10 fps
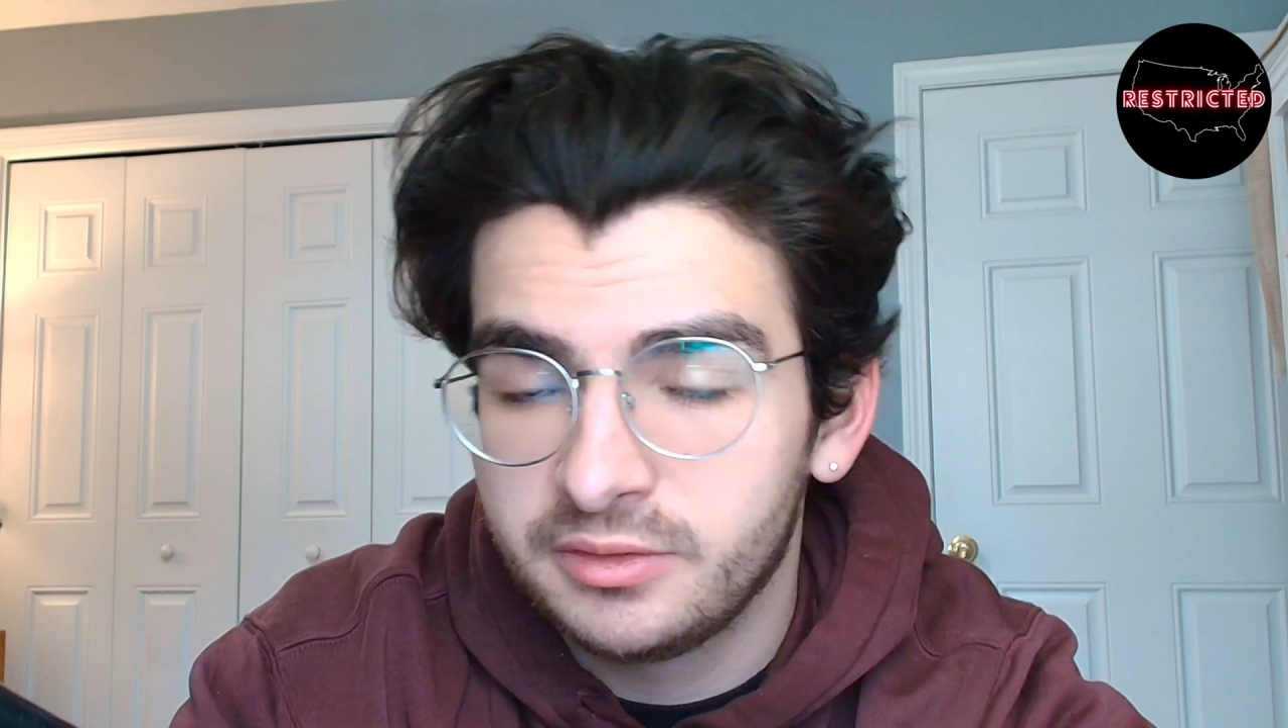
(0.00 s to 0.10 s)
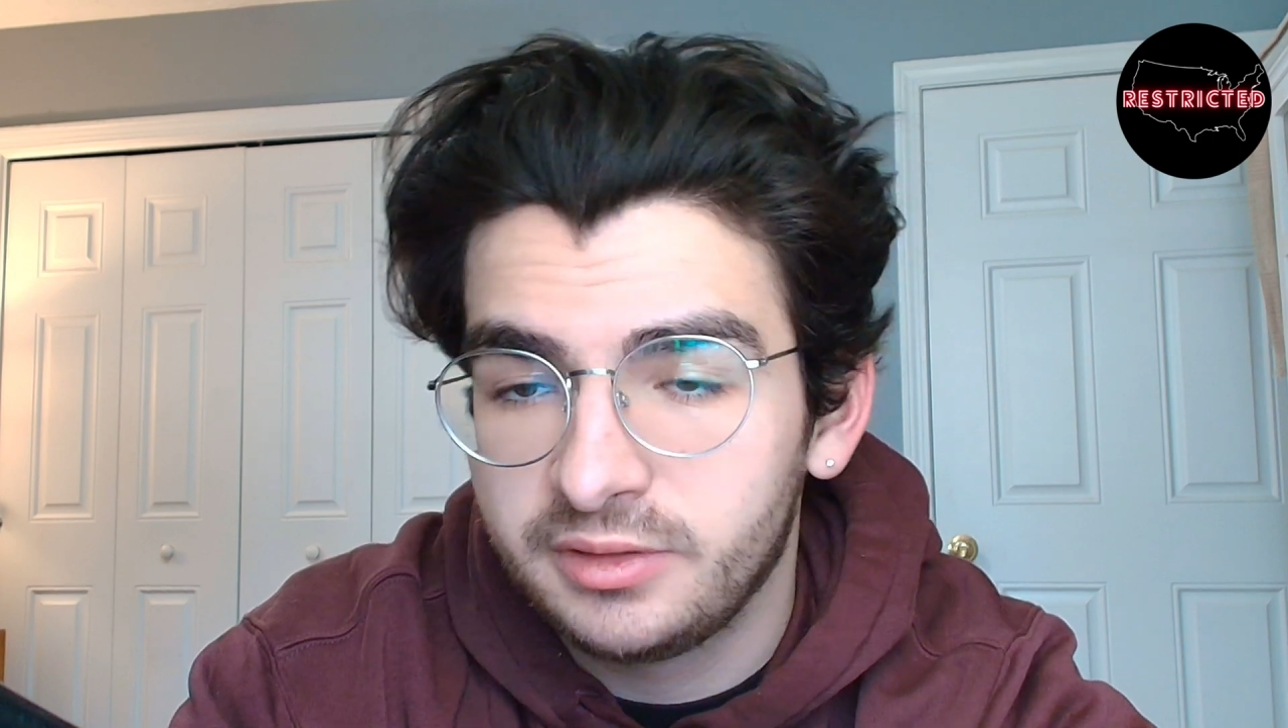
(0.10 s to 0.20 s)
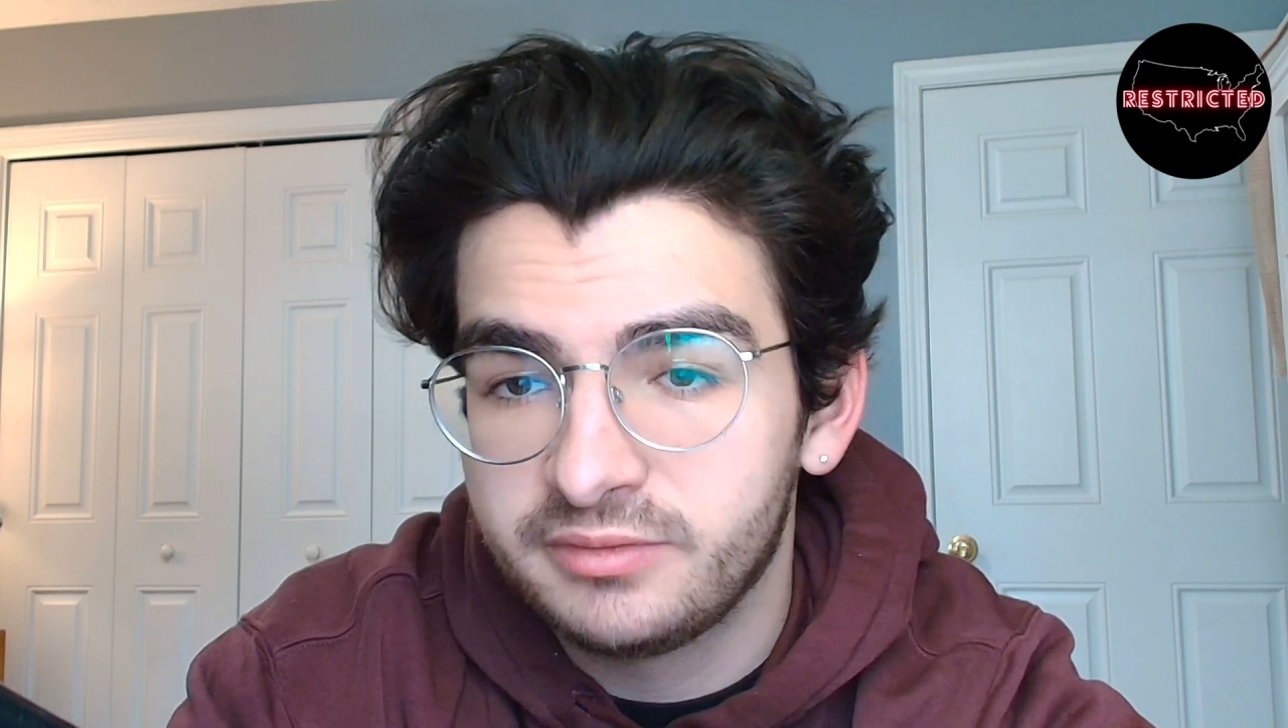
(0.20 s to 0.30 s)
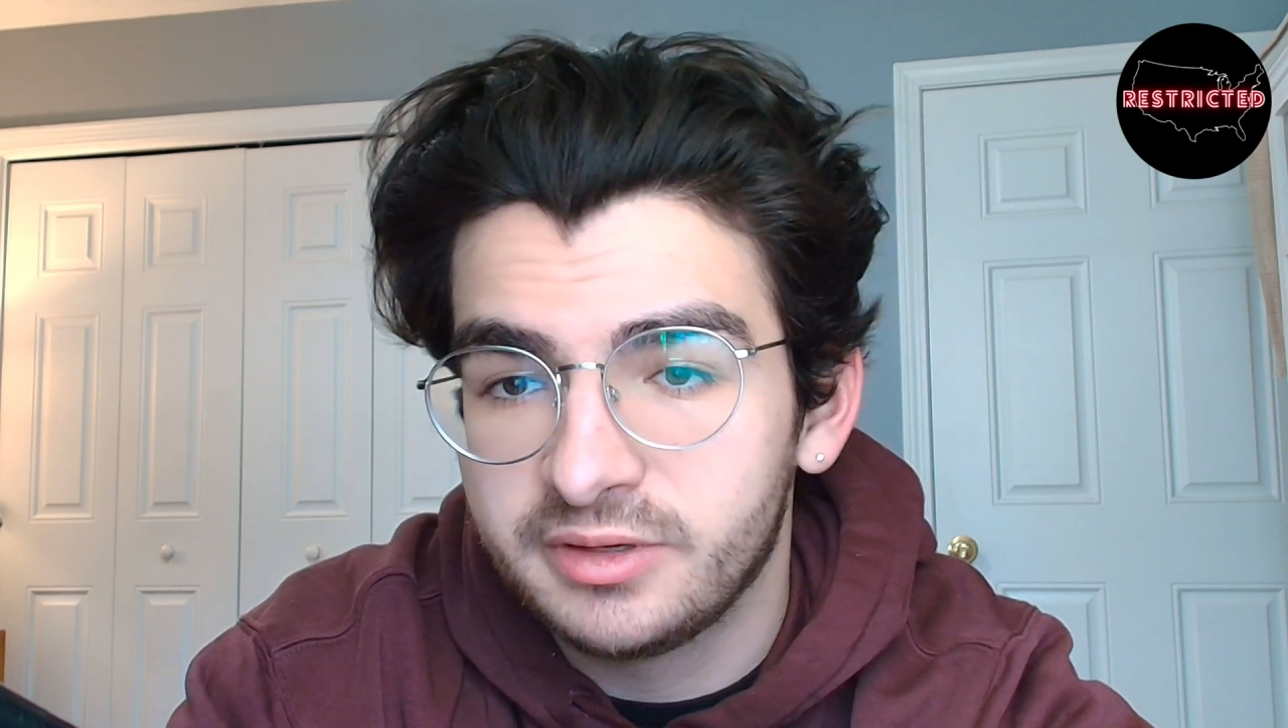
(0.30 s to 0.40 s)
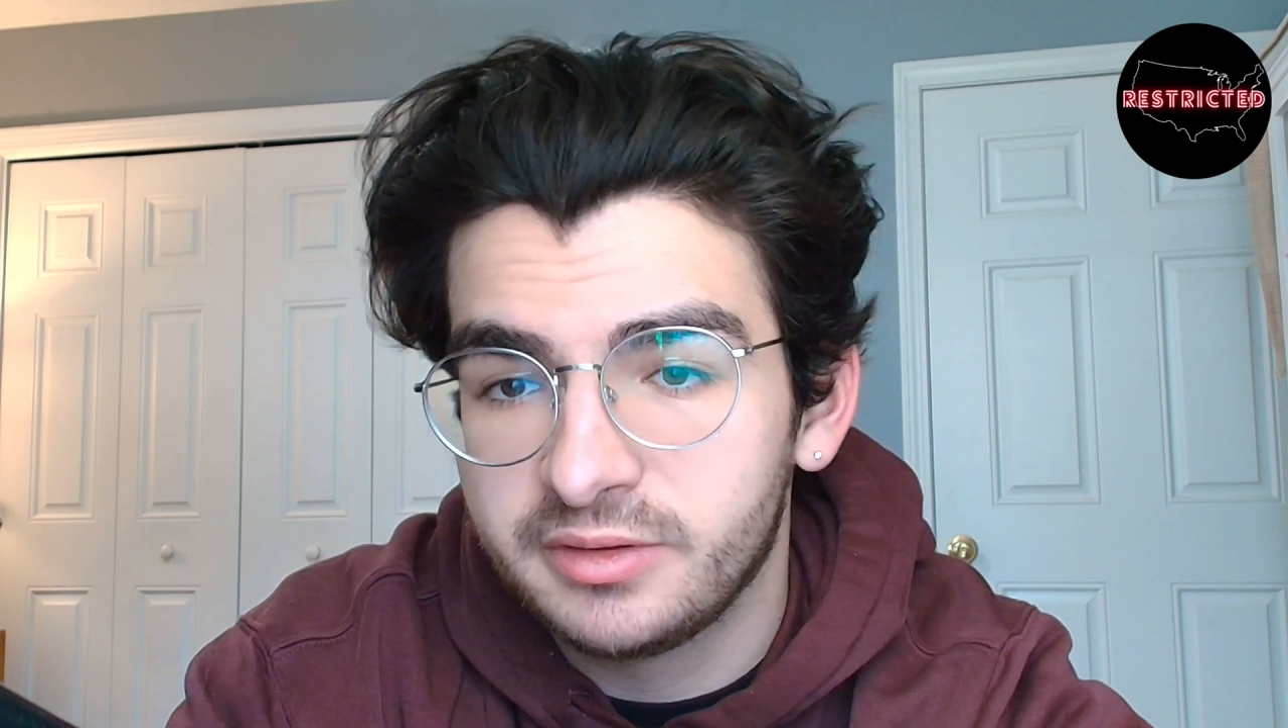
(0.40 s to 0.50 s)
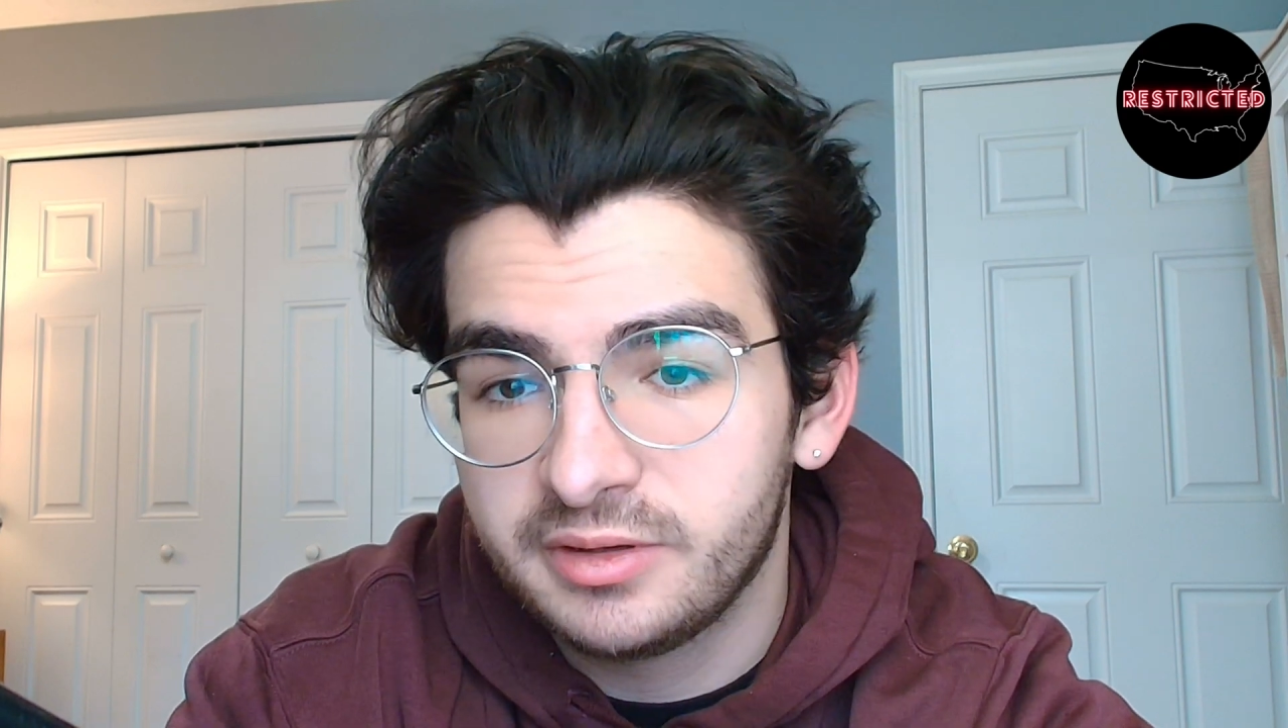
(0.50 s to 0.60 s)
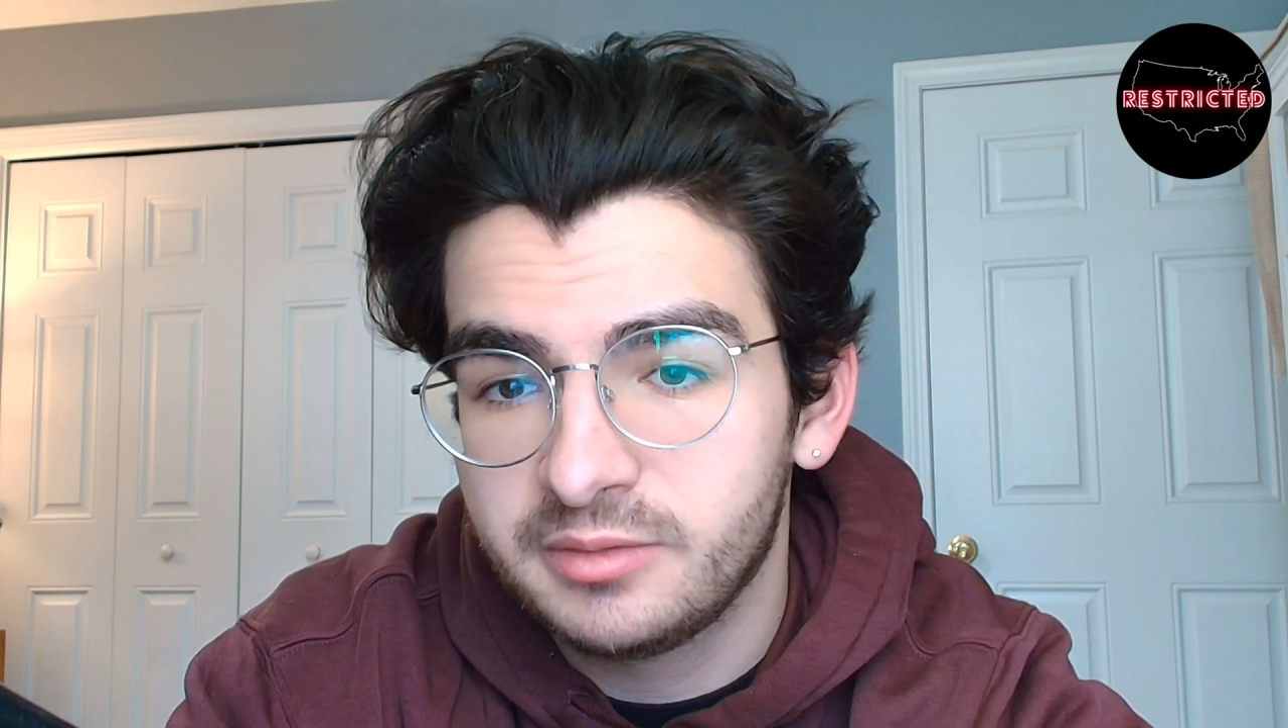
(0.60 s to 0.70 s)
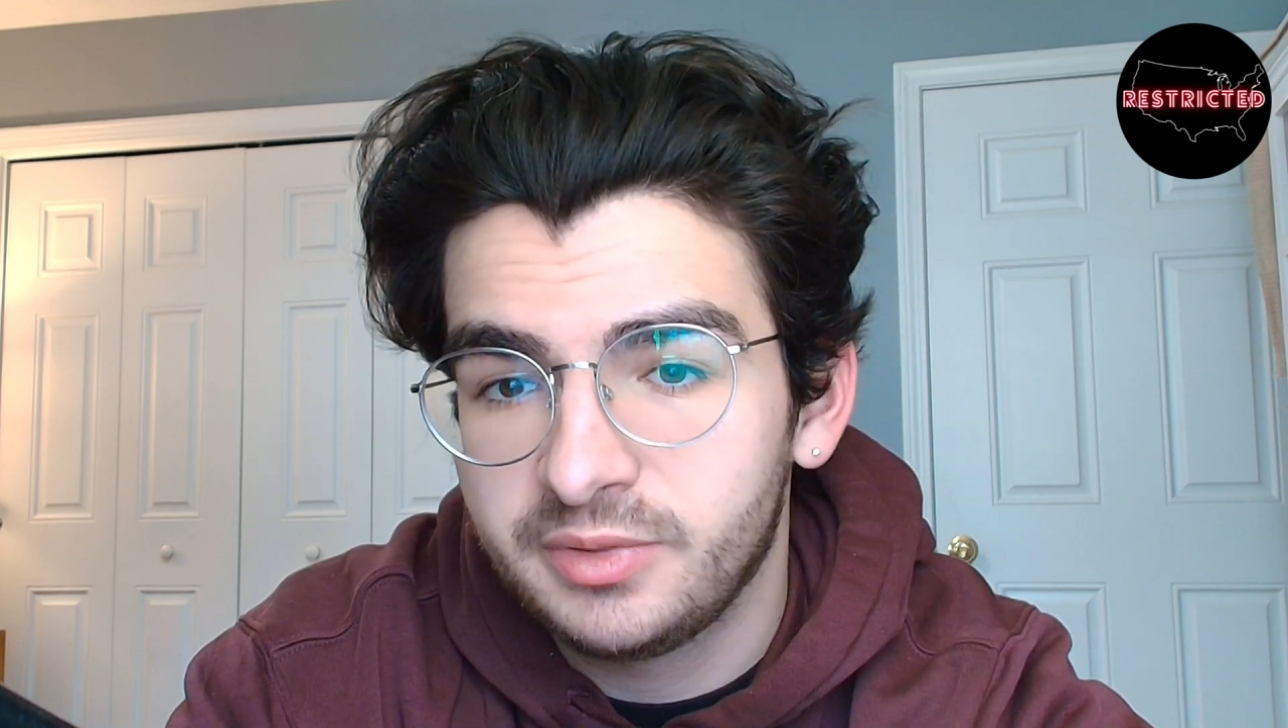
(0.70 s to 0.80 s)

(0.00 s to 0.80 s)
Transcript: or live near there,